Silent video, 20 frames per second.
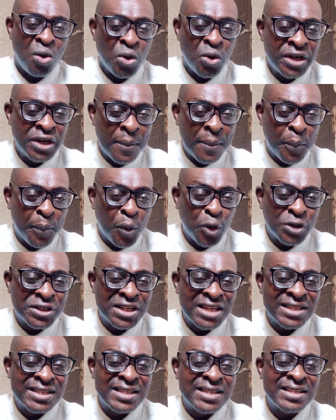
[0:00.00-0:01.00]
The
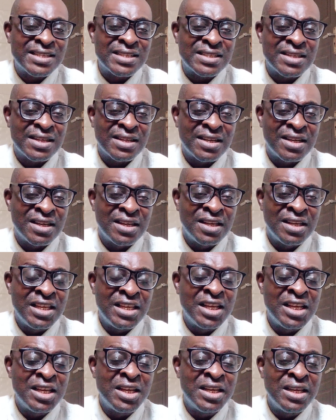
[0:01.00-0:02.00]
processes
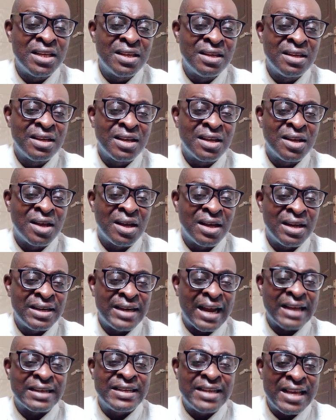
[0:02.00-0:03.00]

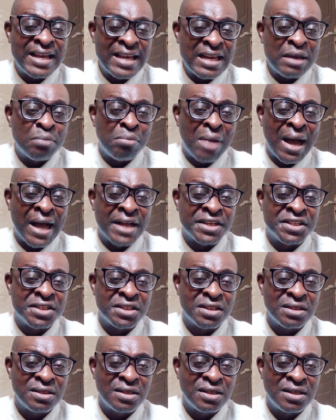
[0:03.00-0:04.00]
that they
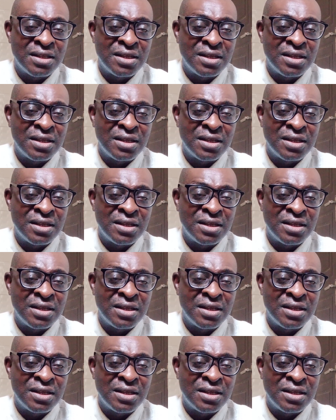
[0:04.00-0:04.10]
emerge